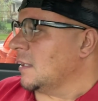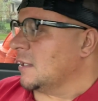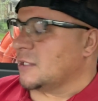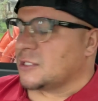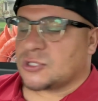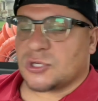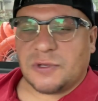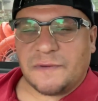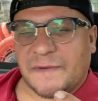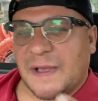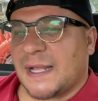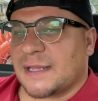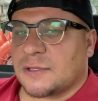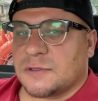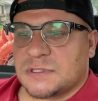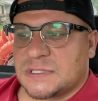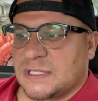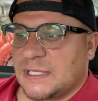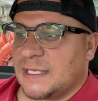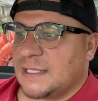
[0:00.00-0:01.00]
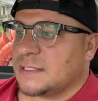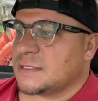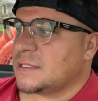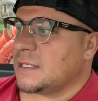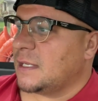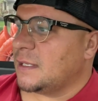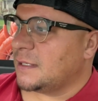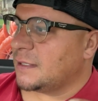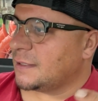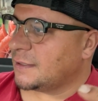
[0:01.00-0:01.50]
So you've got those things.
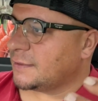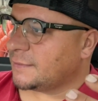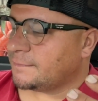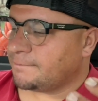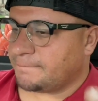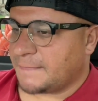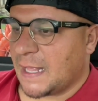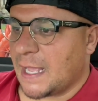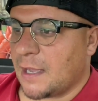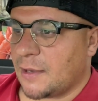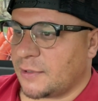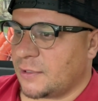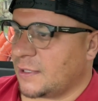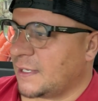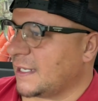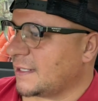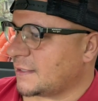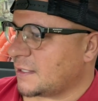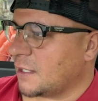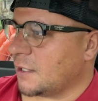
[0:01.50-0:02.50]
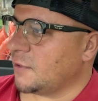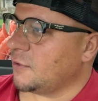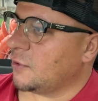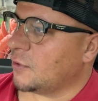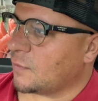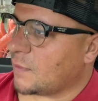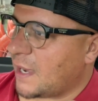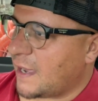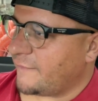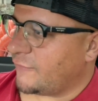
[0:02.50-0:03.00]
Now you get there, you
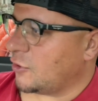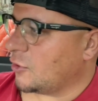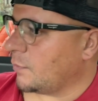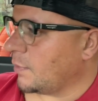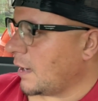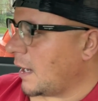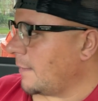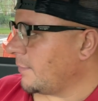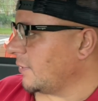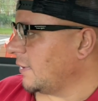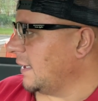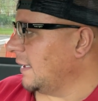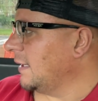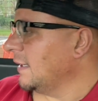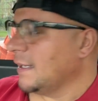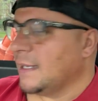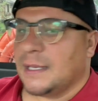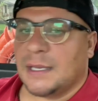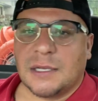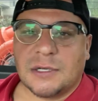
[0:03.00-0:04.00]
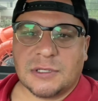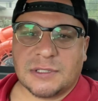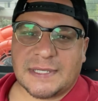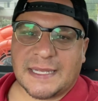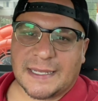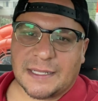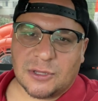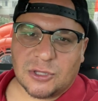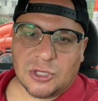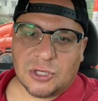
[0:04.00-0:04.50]
arrive at your property, you
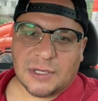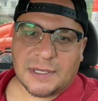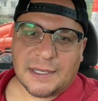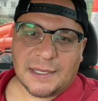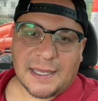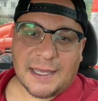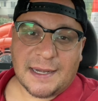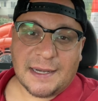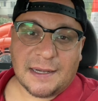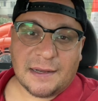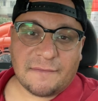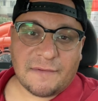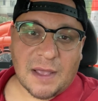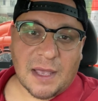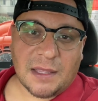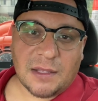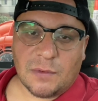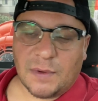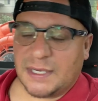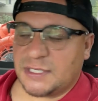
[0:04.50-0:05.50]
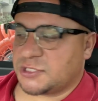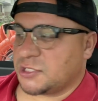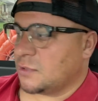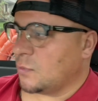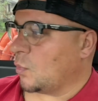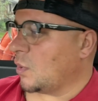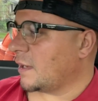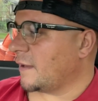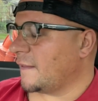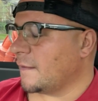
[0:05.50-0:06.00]
take a look at an
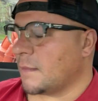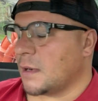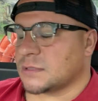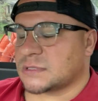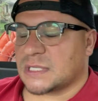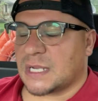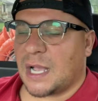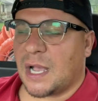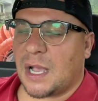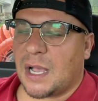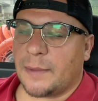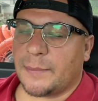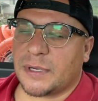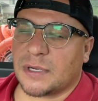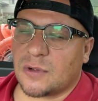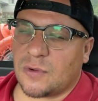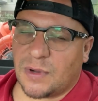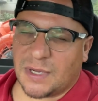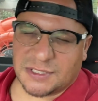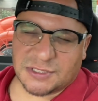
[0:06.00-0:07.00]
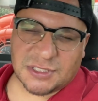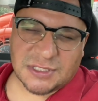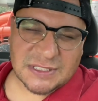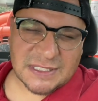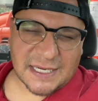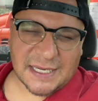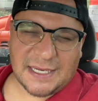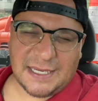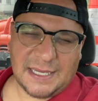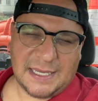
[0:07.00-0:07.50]
evaluation. One of the most common questions
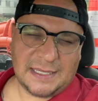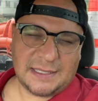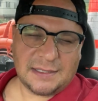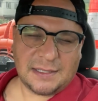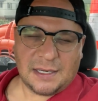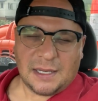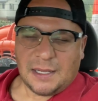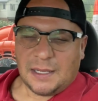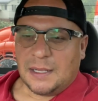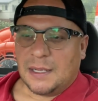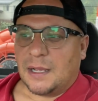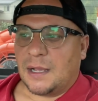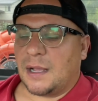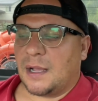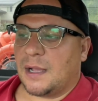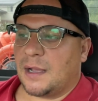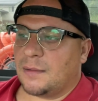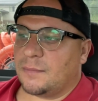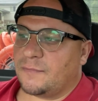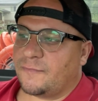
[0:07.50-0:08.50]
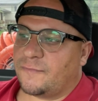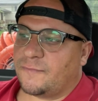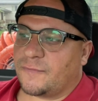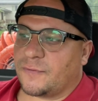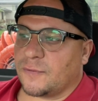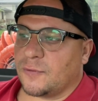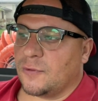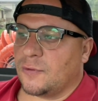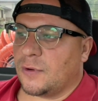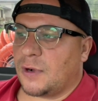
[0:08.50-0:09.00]
I get um,
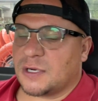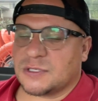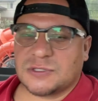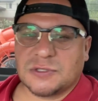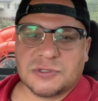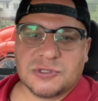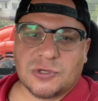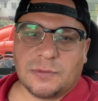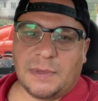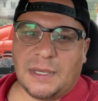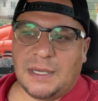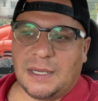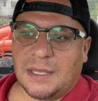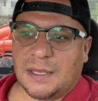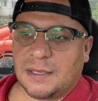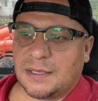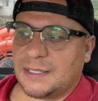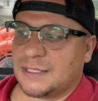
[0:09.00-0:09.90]
through our social media